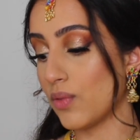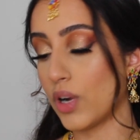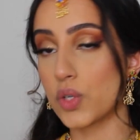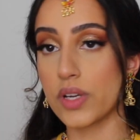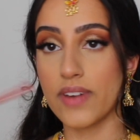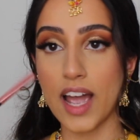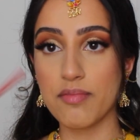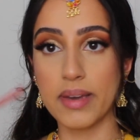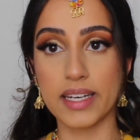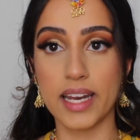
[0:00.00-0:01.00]

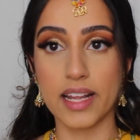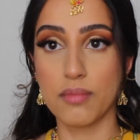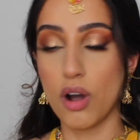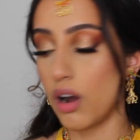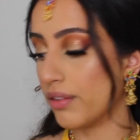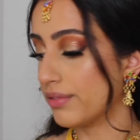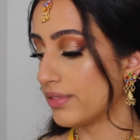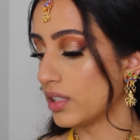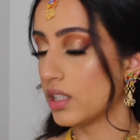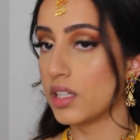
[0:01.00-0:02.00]
125 Magnetic Mauve,
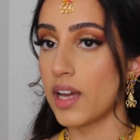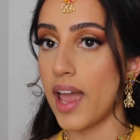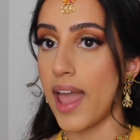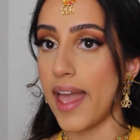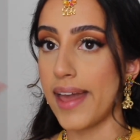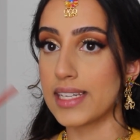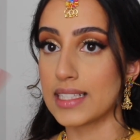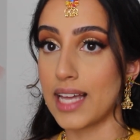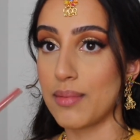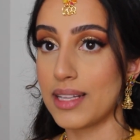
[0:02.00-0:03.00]
and
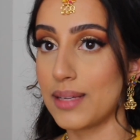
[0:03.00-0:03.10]
line my